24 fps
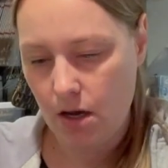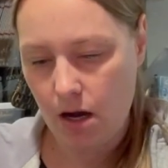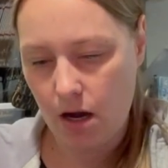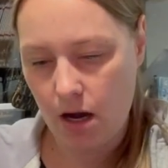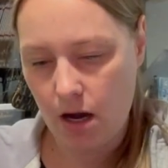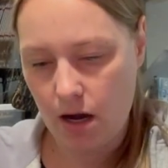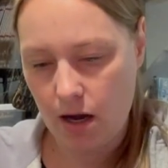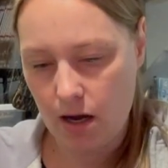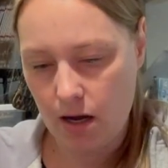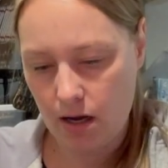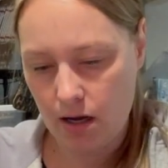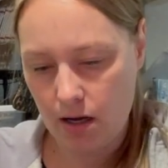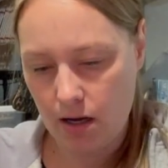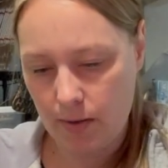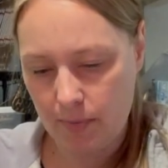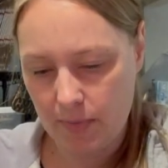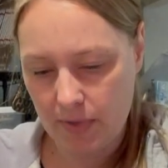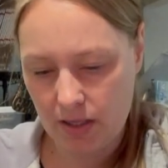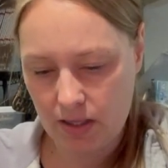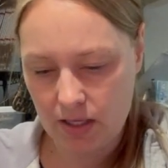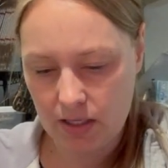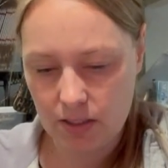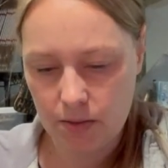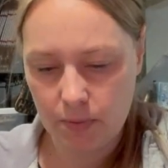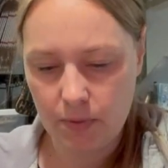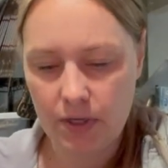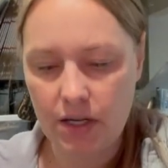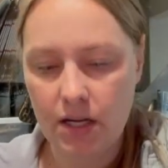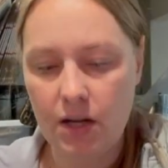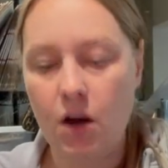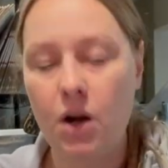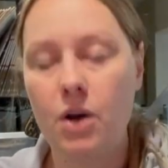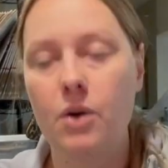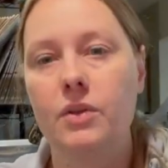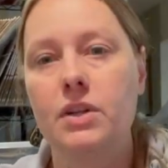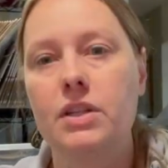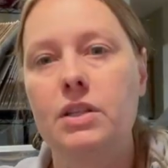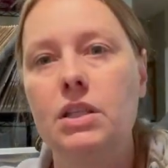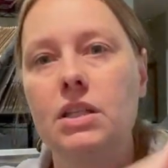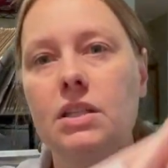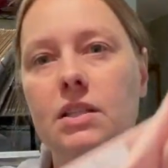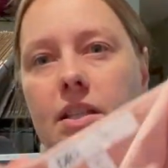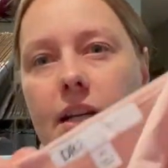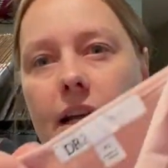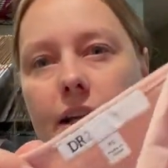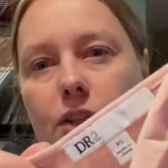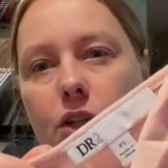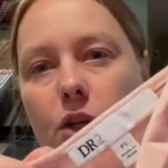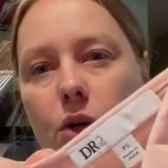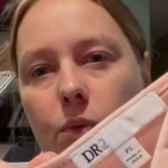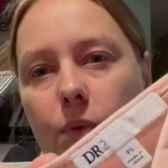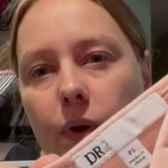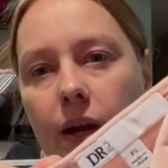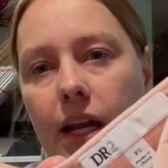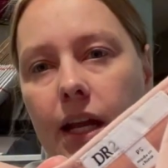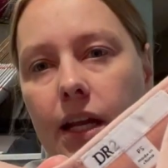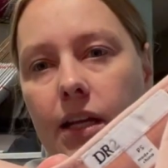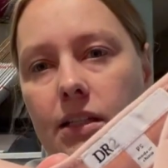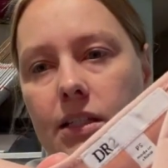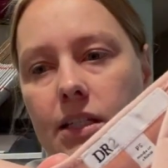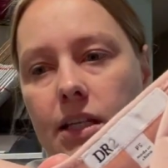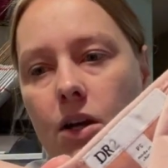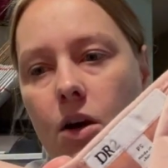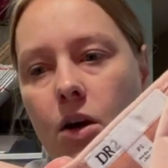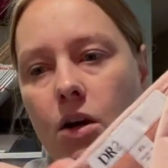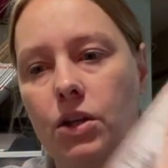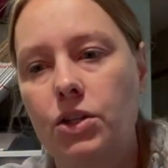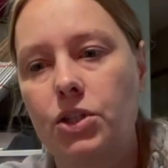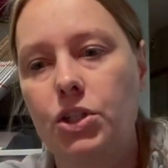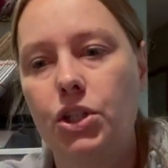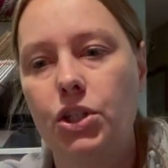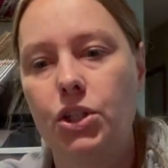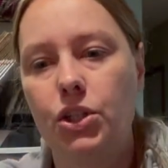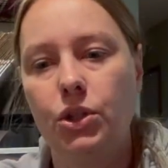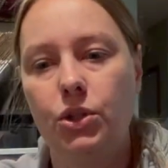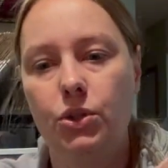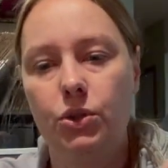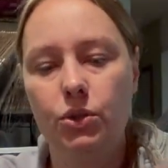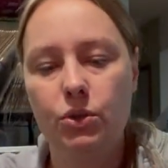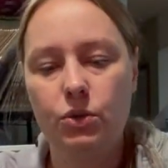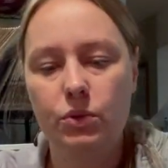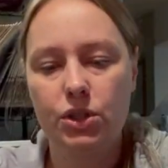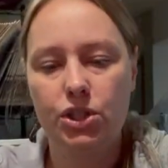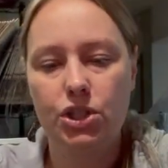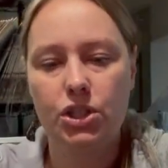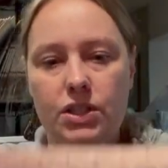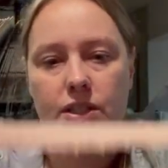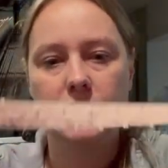Um, this one, oh, this is Daniel Rainn, D R two, which is